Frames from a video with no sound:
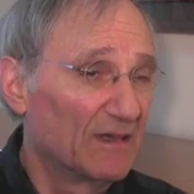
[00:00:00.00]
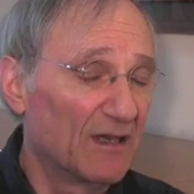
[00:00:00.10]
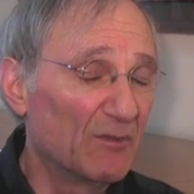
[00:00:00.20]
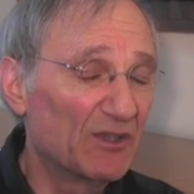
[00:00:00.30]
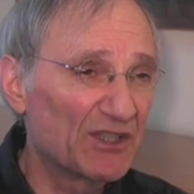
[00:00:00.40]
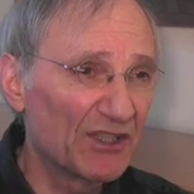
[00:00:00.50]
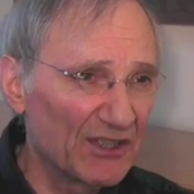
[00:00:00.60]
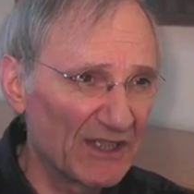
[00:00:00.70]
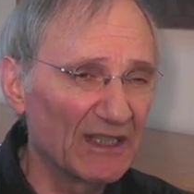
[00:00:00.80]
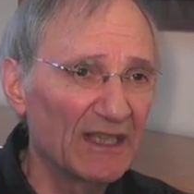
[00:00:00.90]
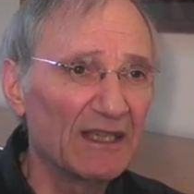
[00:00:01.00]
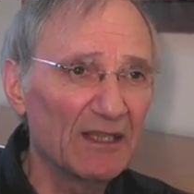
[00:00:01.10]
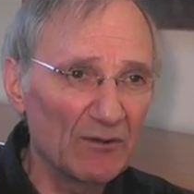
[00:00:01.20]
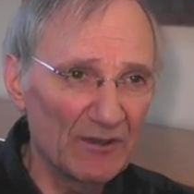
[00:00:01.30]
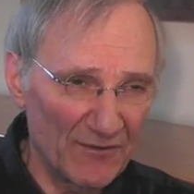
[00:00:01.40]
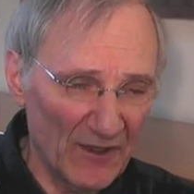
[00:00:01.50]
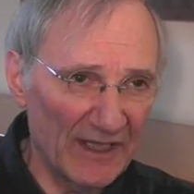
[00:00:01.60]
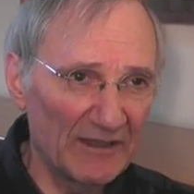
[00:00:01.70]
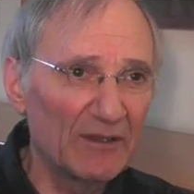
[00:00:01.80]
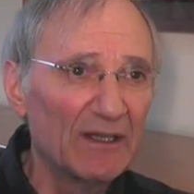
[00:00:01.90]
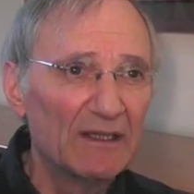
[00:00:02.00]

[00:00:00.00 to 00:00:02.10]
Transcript: almost certainly, you will find